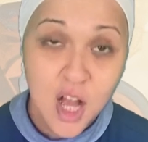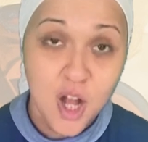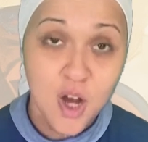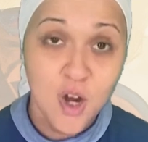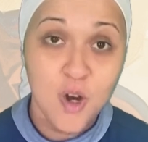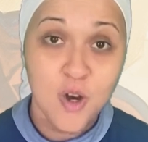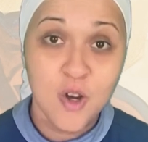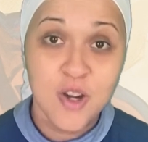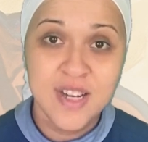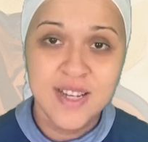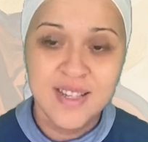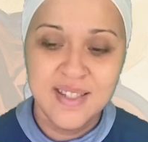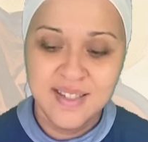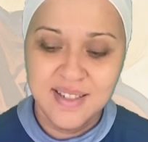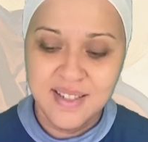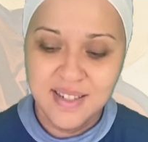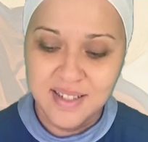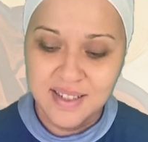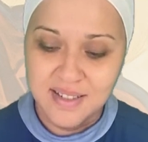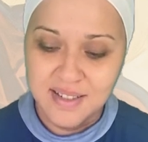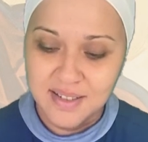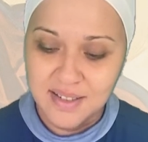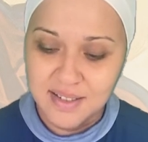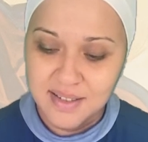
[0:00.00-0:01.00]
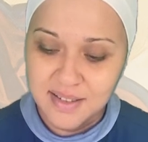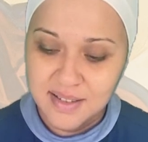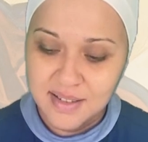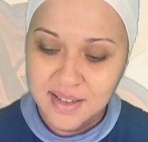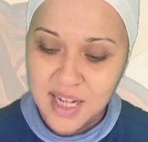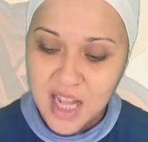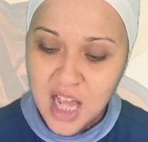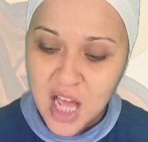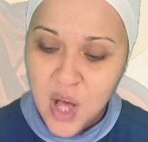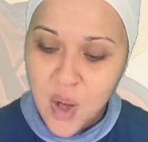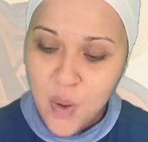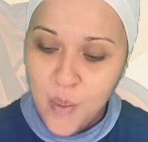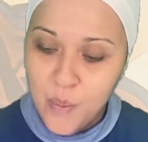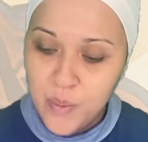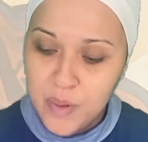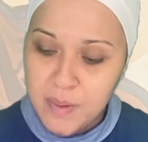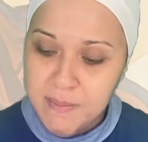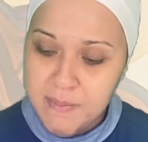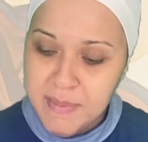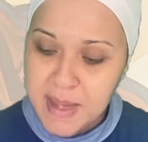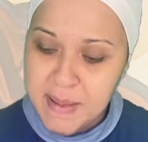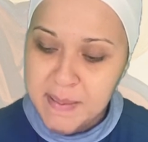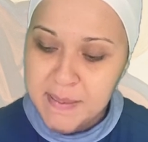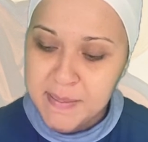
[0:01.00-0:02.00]
Christian,
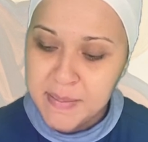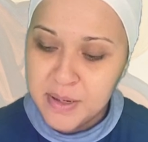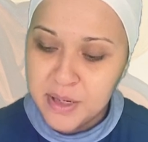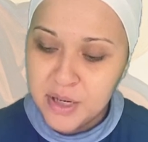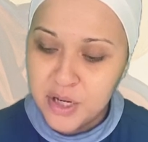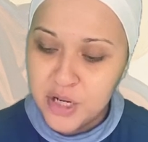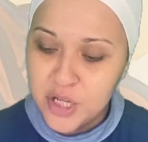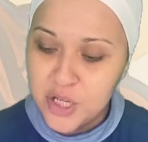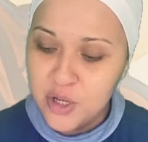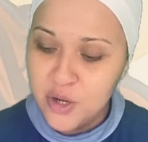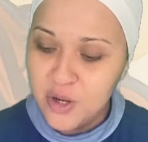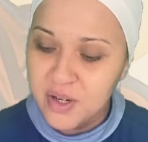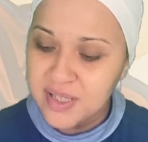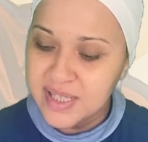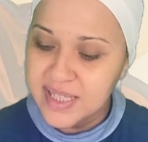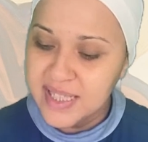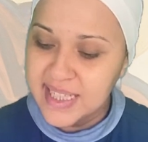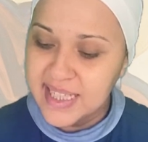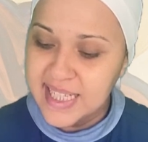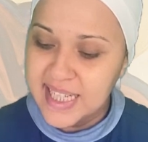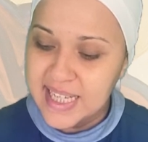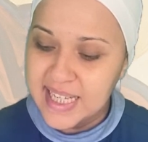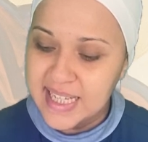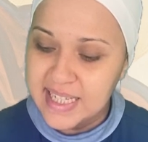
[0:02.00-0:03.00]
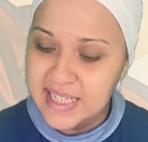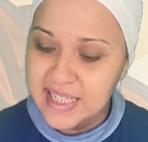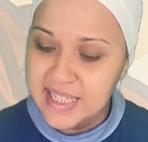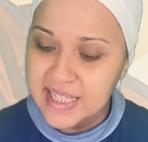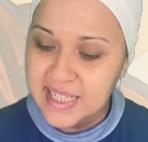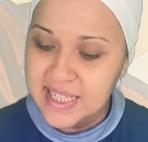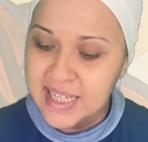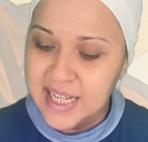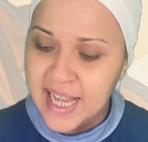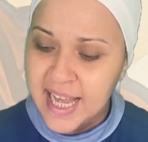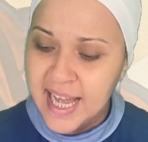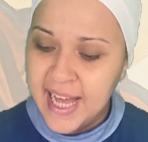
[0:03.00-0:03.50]
remember your dignity,